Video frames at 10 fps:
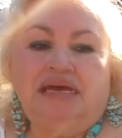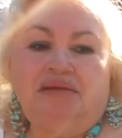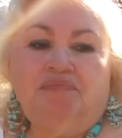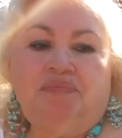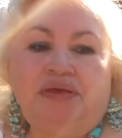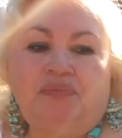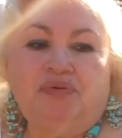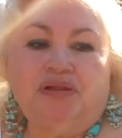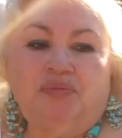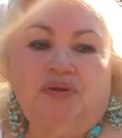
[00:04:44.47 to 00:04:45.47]
10
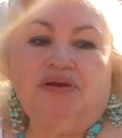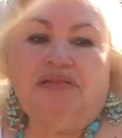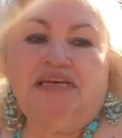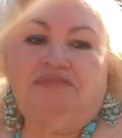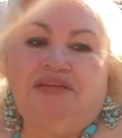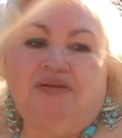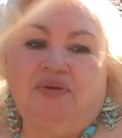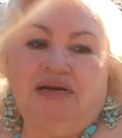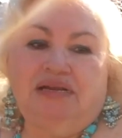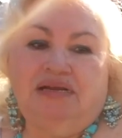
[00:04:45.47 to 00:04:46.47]
people, and we all lived in
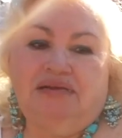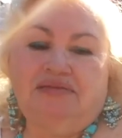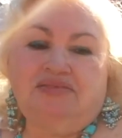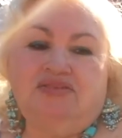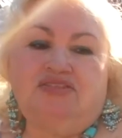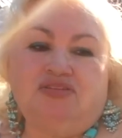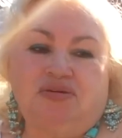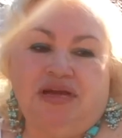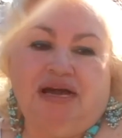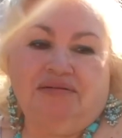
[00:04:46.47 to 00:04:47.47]
one
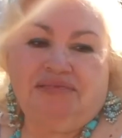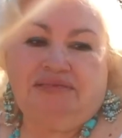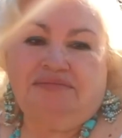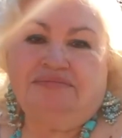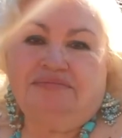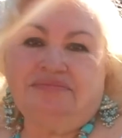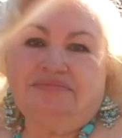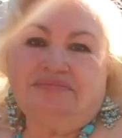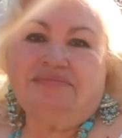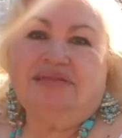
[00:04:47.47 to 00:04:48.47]
2-story house
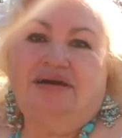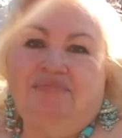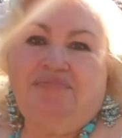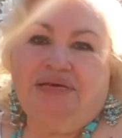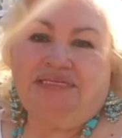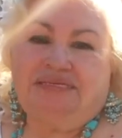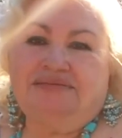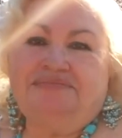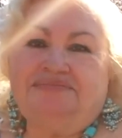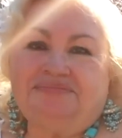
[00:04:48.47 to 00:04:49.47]
in Bixel.